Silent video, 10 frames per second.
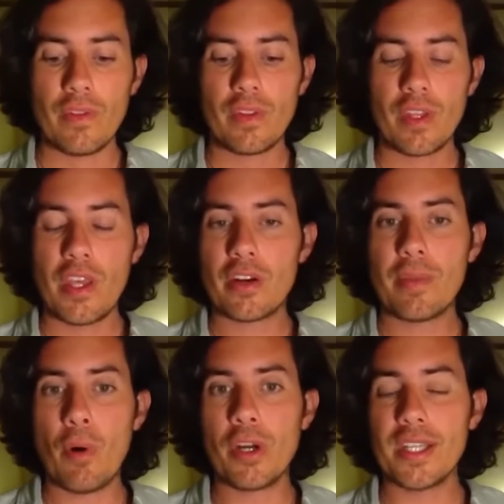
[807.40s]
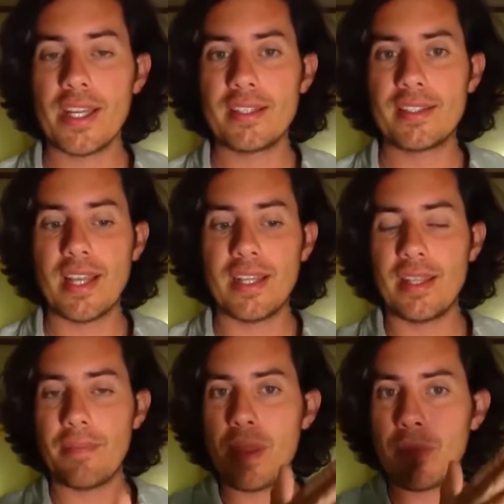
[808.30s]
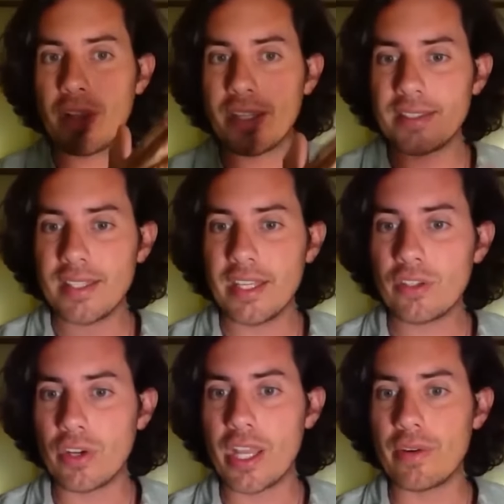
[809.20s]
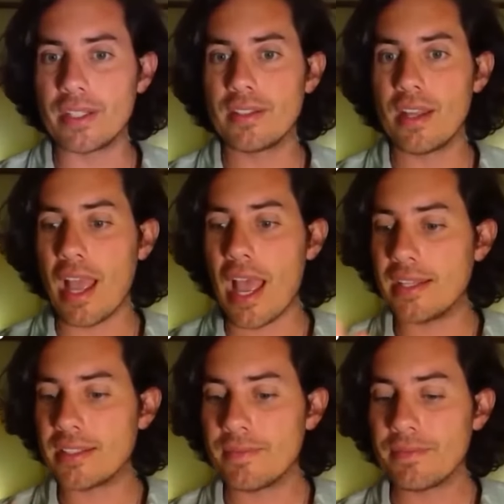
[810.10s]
Here, the point is that the people that is incoherent and